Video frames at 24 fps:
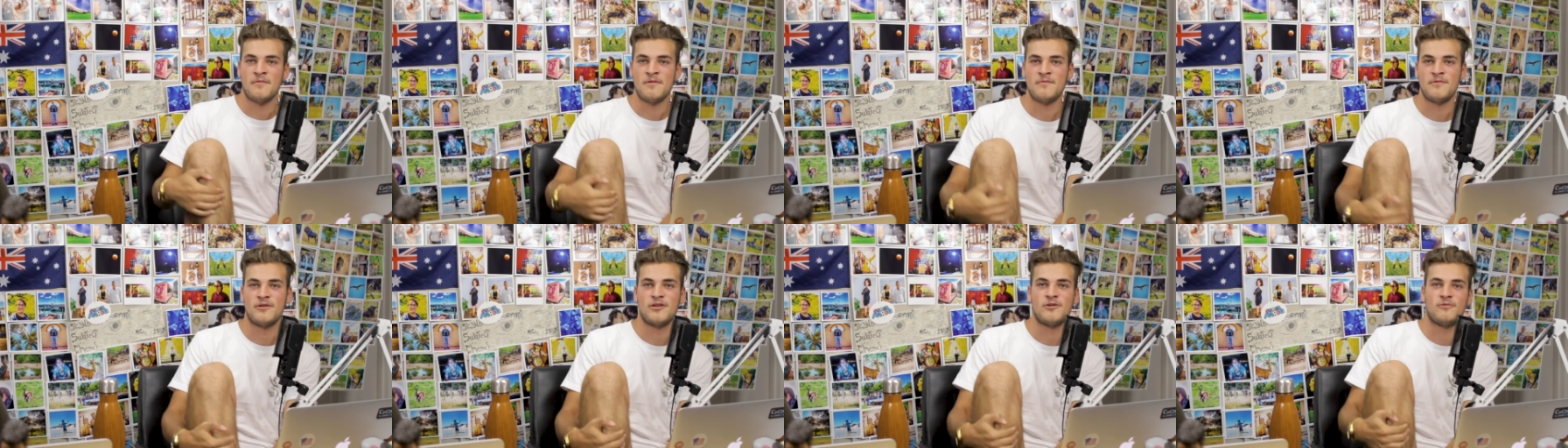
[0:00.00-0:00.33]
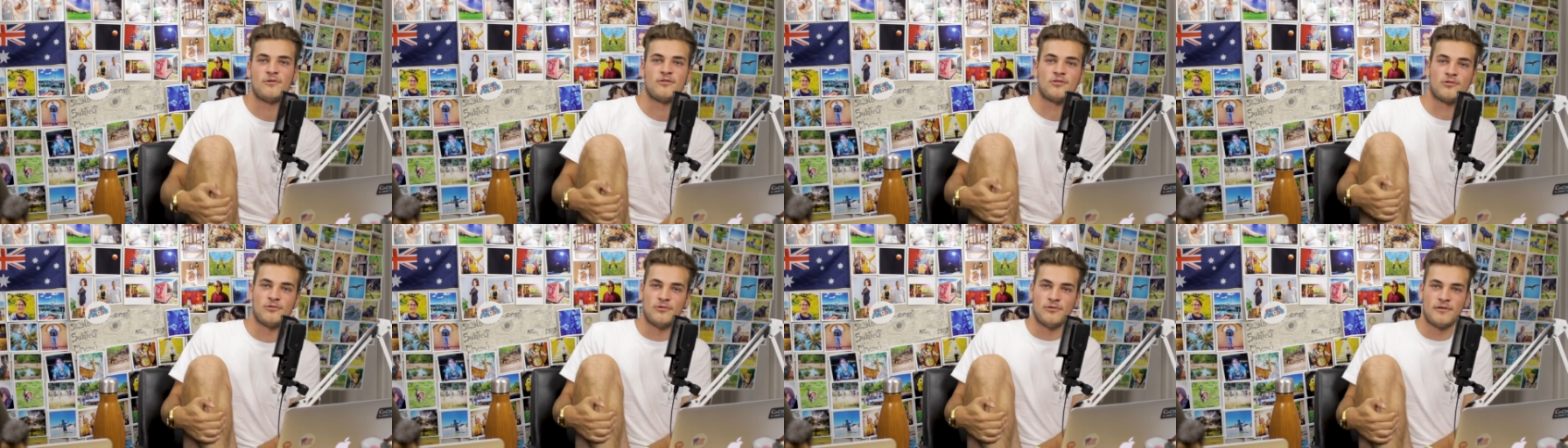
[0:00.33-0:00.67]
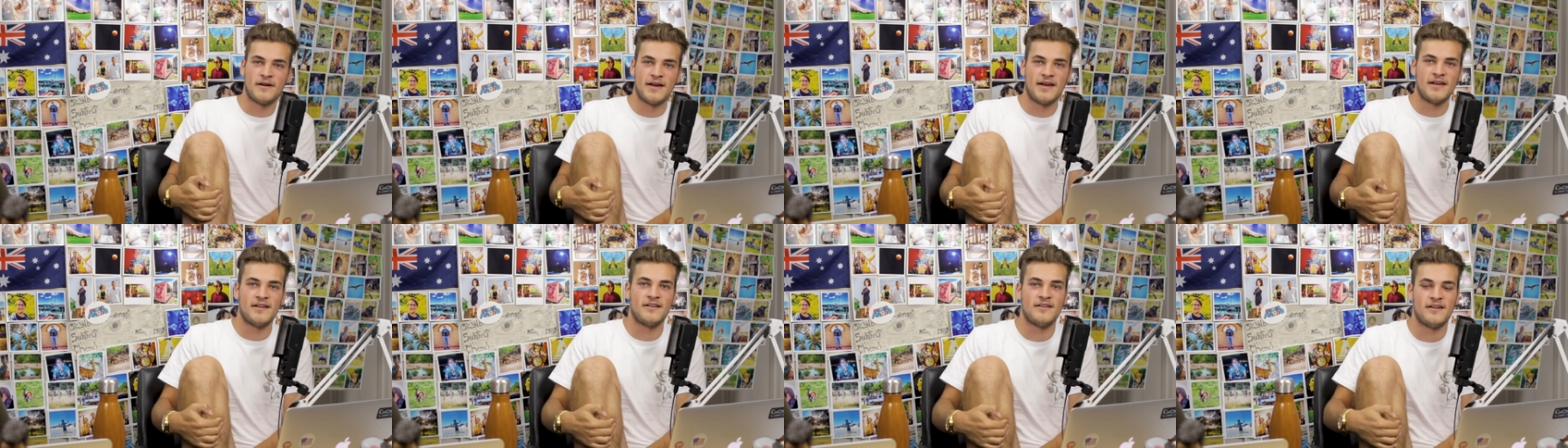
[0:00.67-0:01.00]
I remember you were
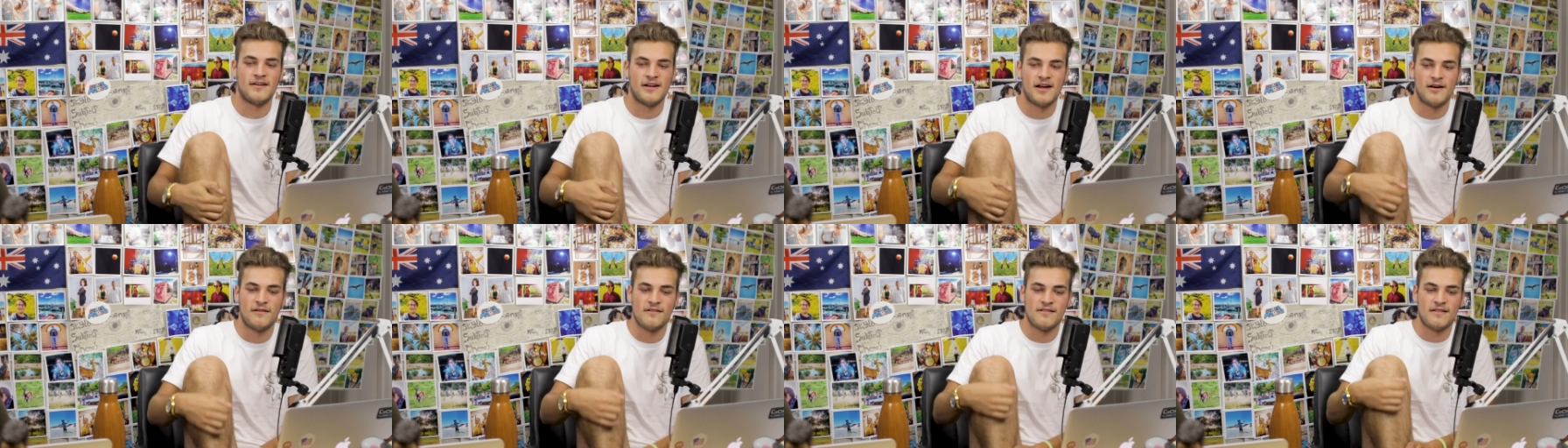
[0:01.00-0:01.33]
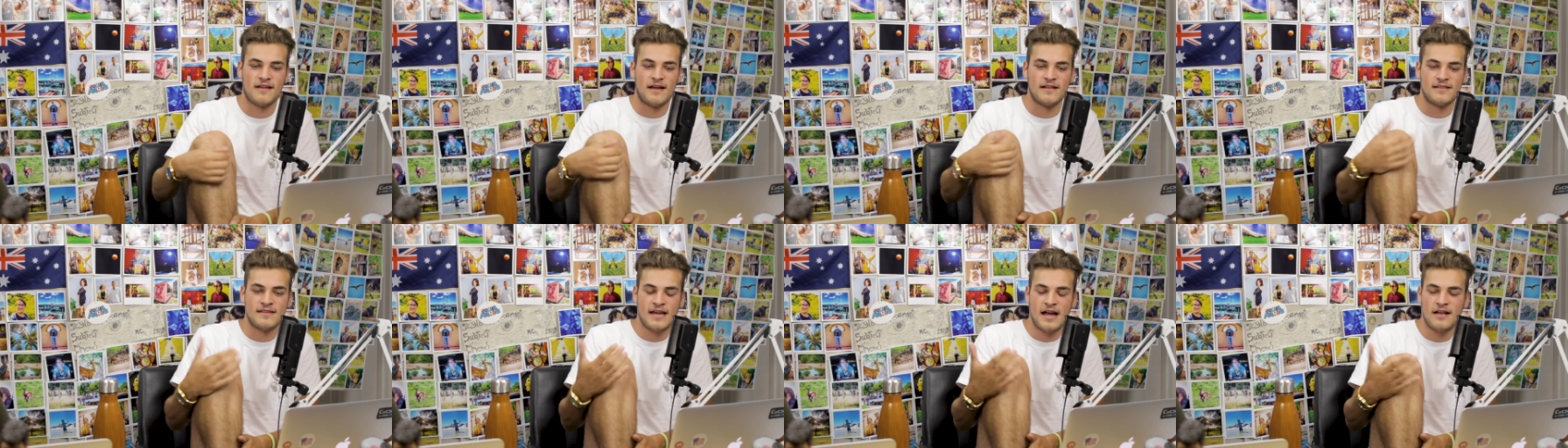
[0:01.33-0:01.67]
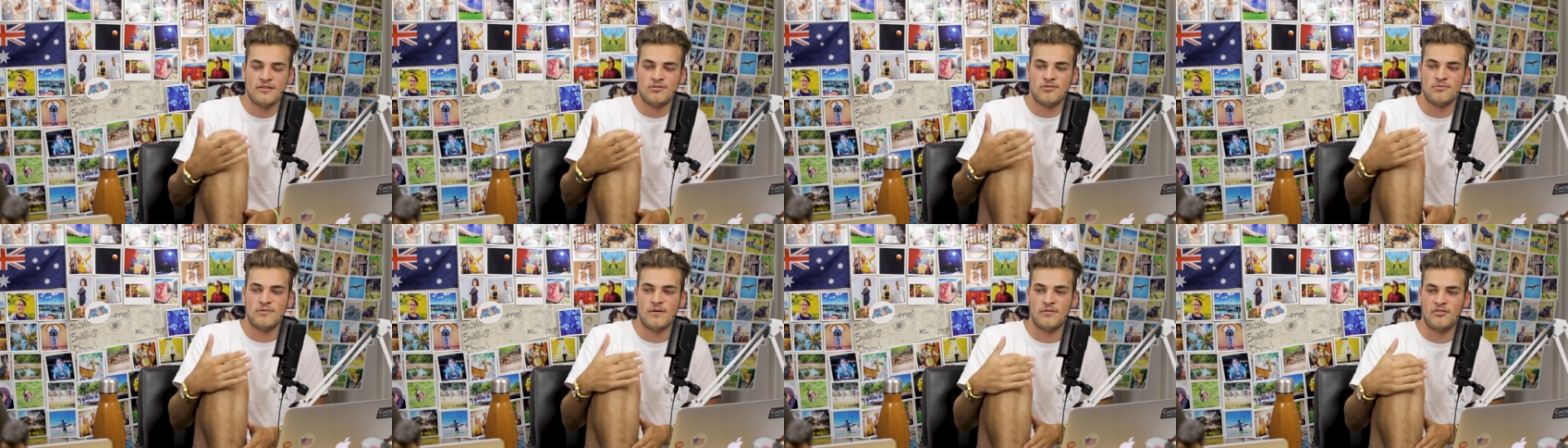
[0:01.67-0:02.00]
talking, and I was like,
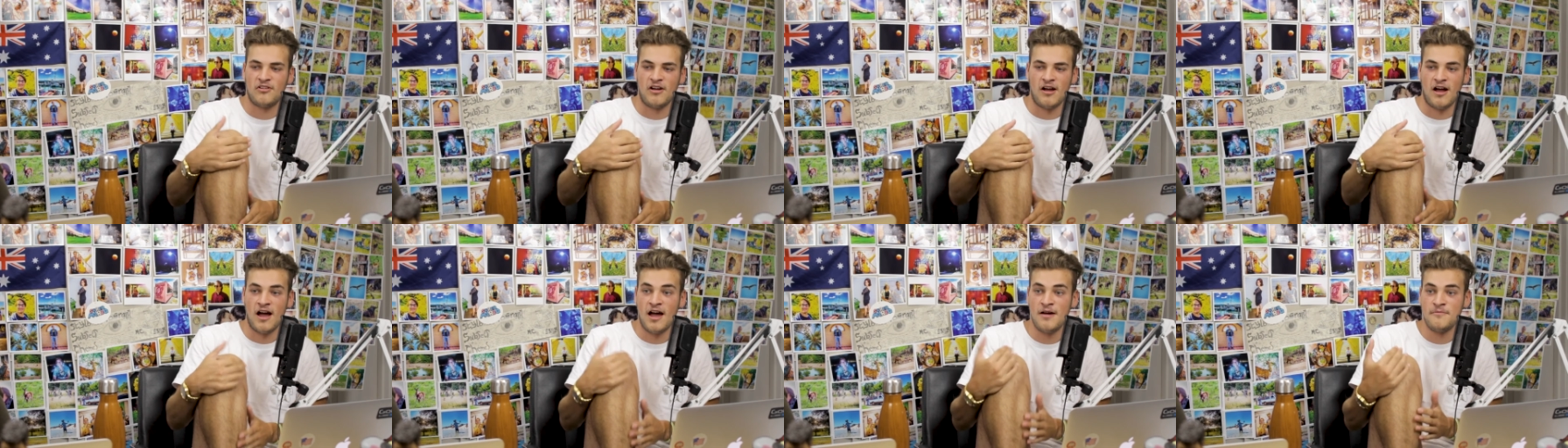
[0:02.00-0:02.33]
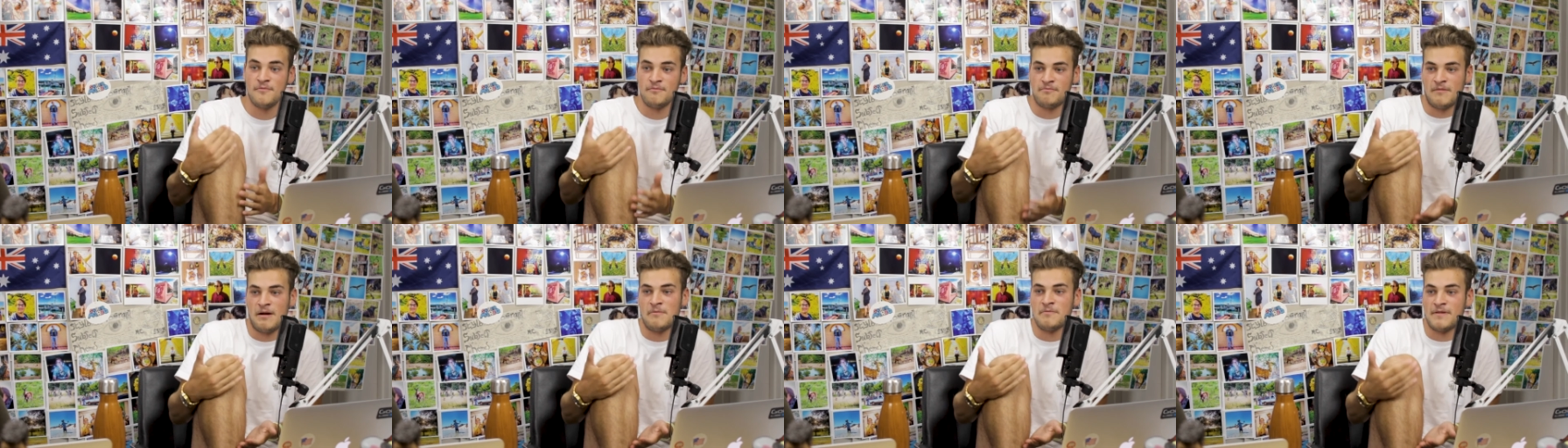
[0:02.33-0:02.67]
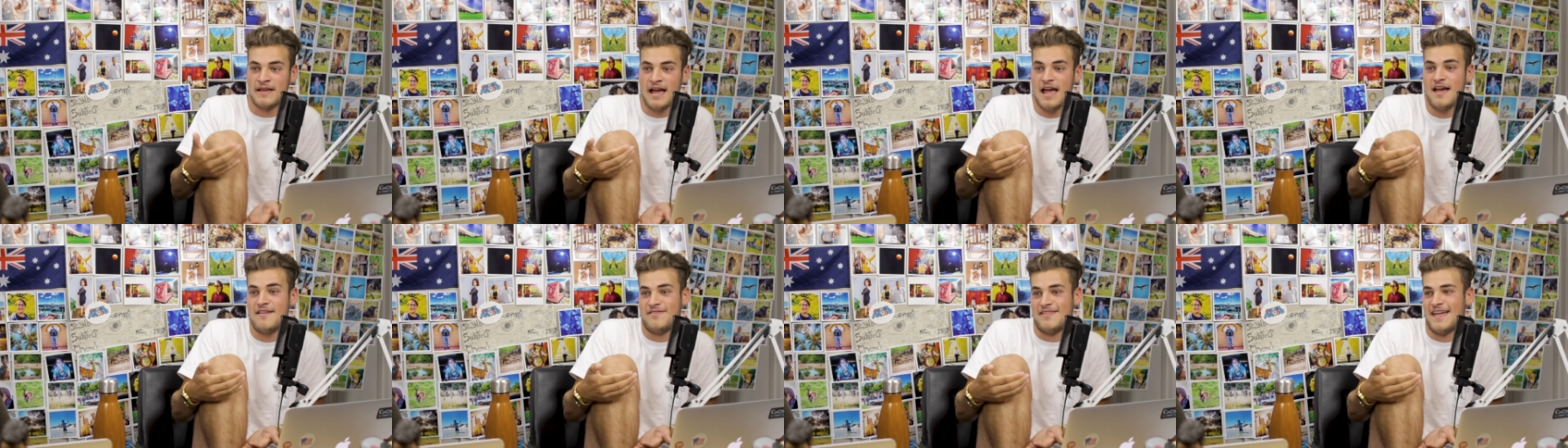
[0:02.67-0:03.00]
"Damn!" I was like, "I'm
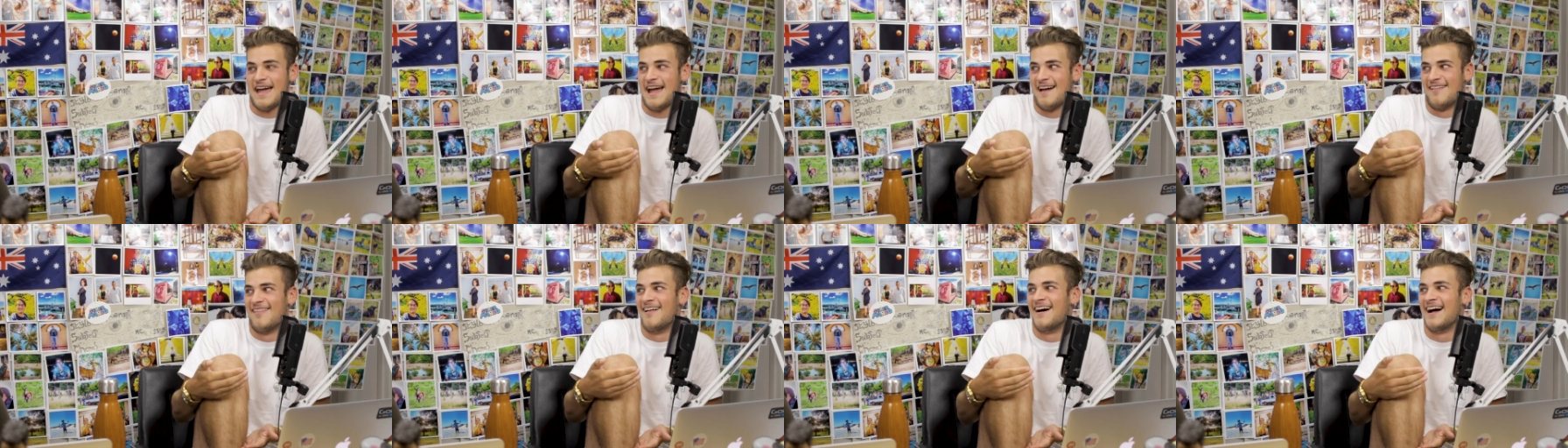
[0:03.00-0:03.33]
getting there."